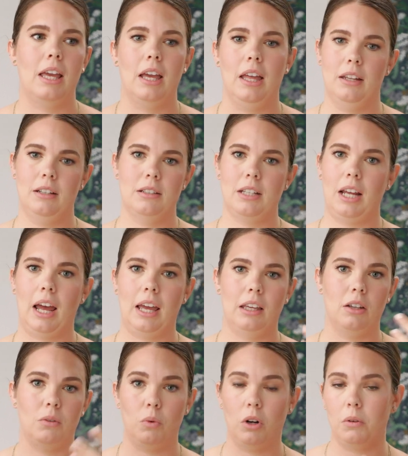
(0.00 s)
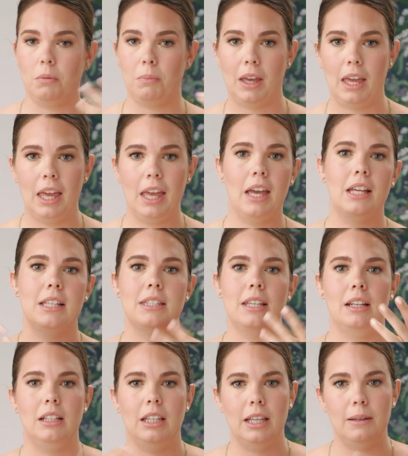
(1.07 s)
and I could work with my hands
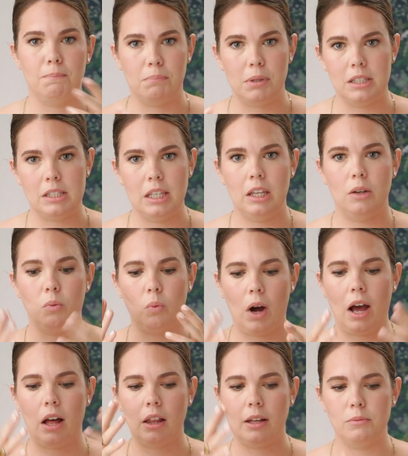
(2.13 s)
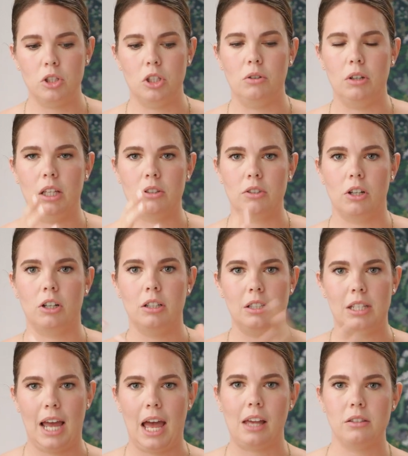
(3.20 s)
and keep busy while I'm doing certain
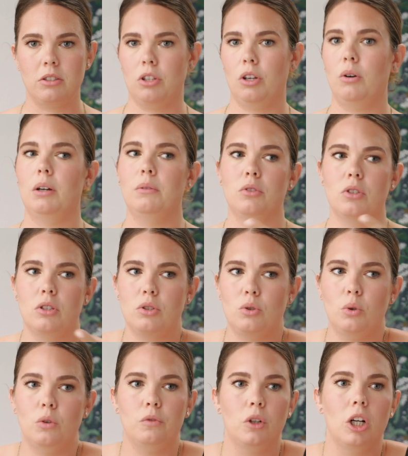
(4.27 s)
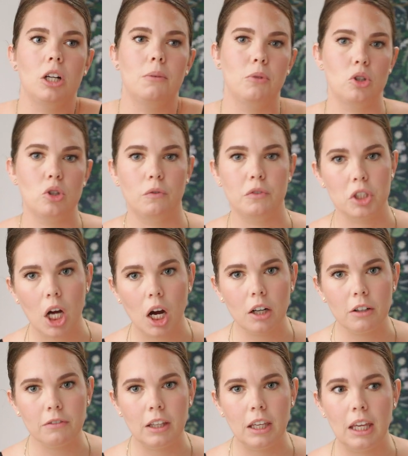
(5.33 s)
tasks. So I went to school for commercial
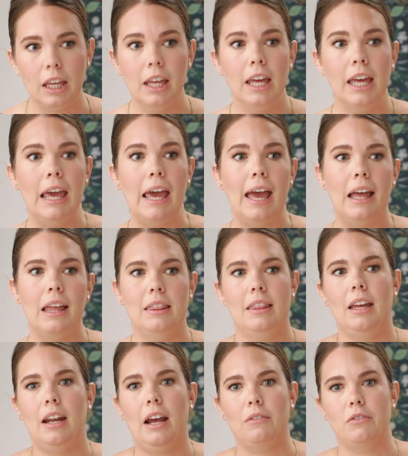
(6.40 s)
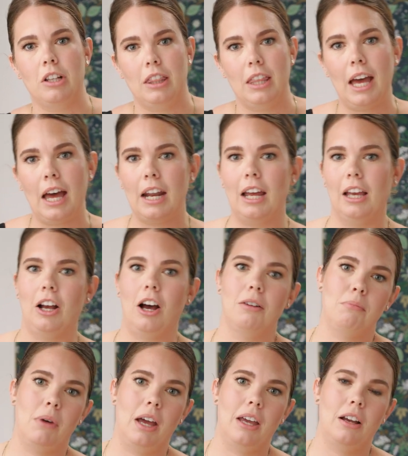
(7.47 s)
photography, and then after that I
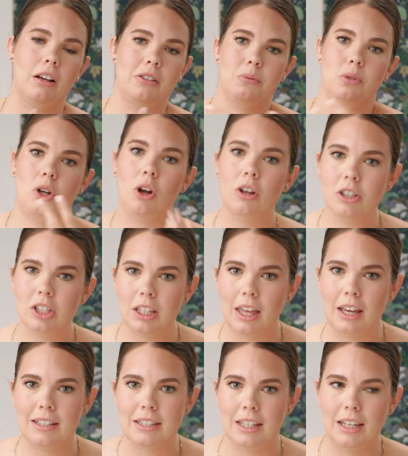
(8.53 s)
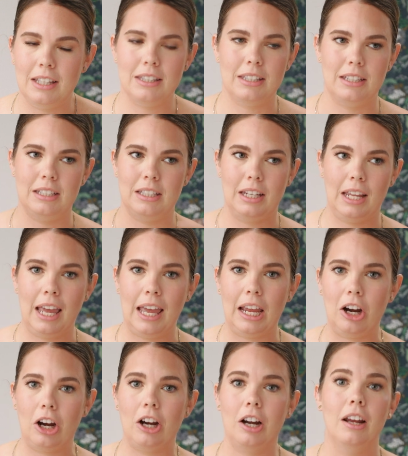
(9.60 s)
got my cosmetology license and did
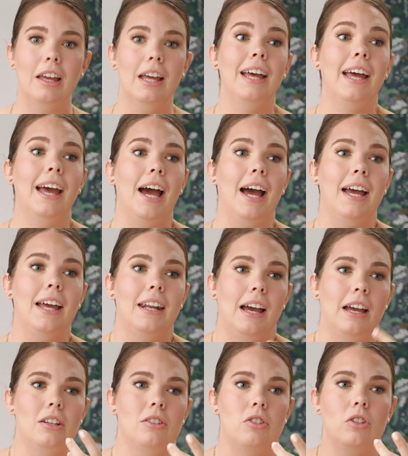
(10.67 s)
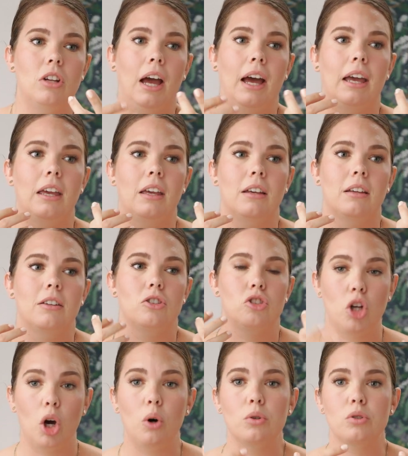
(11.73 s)
hair, and I
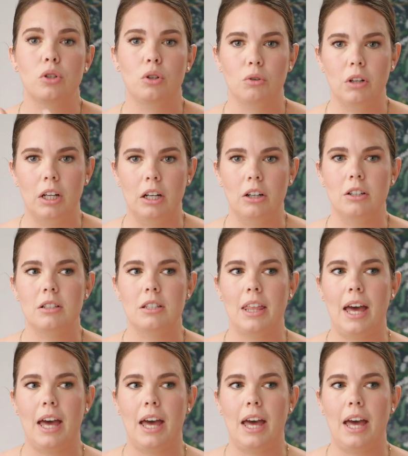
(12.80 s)
chose careers